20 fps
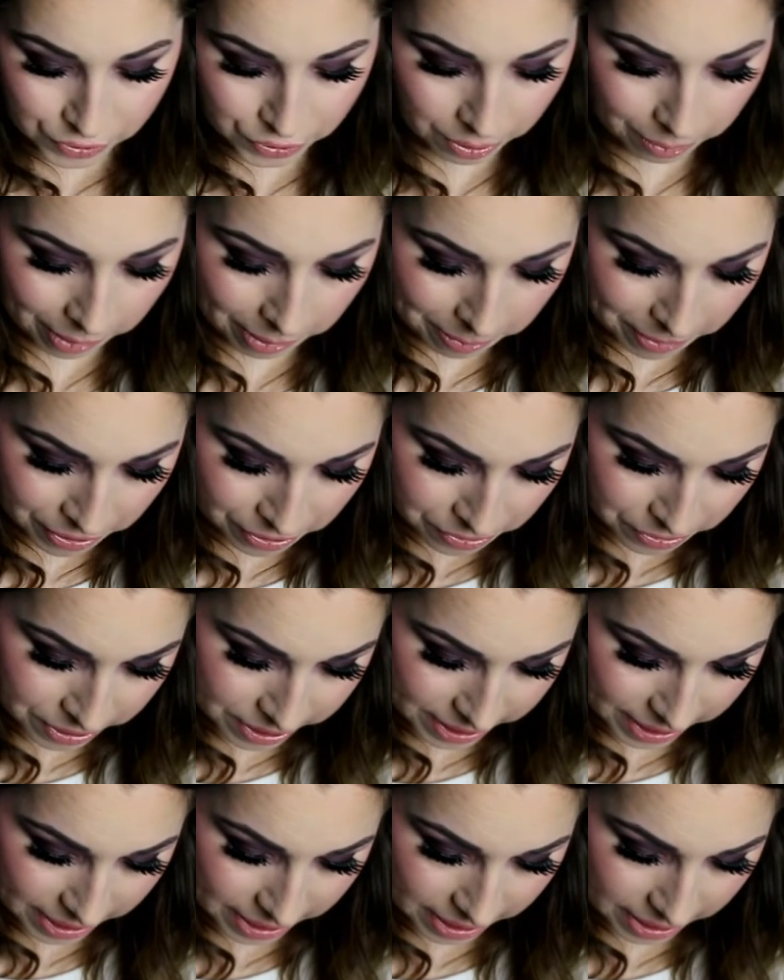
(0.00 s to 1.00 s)
So I'm going to be
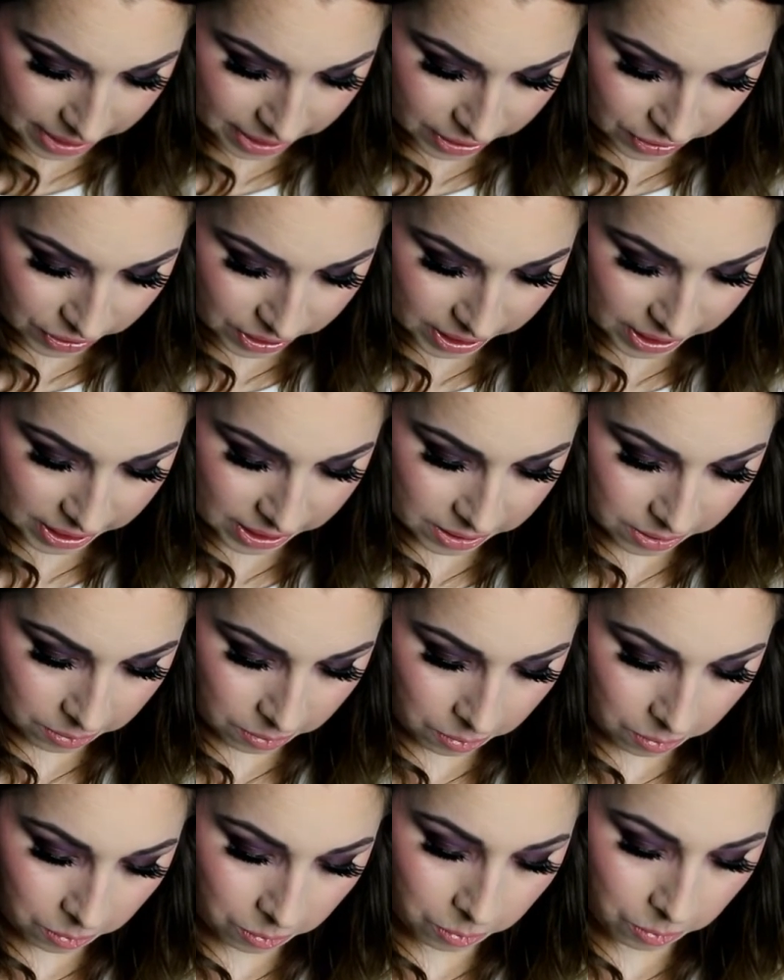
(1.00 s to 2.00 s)
using just this
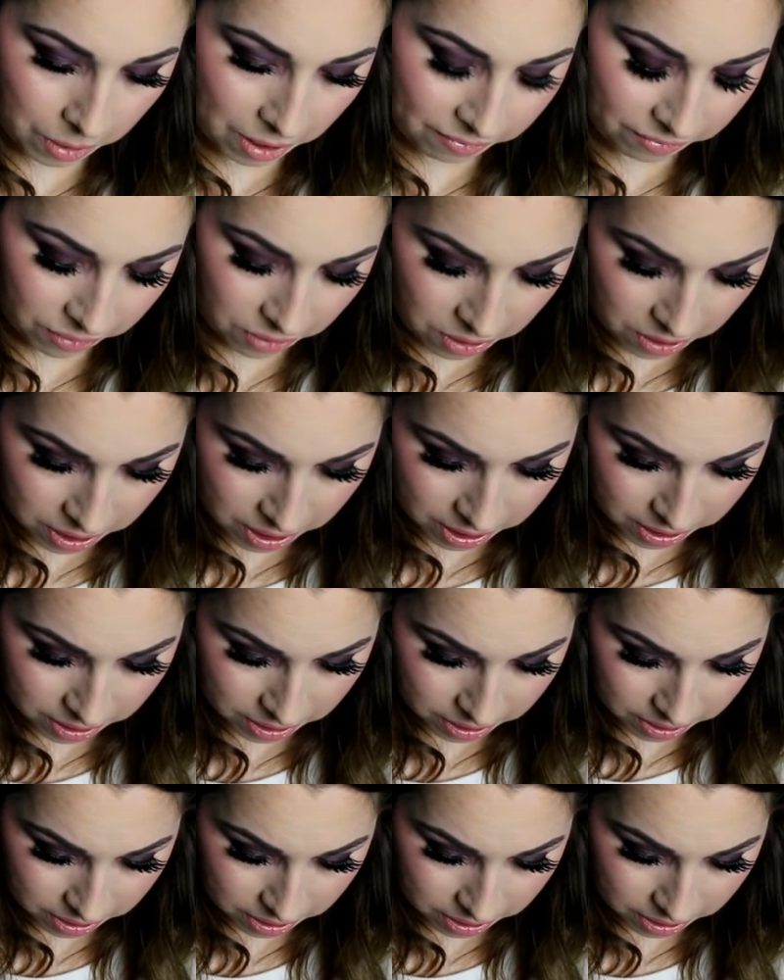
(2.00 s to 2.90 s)
Revlon,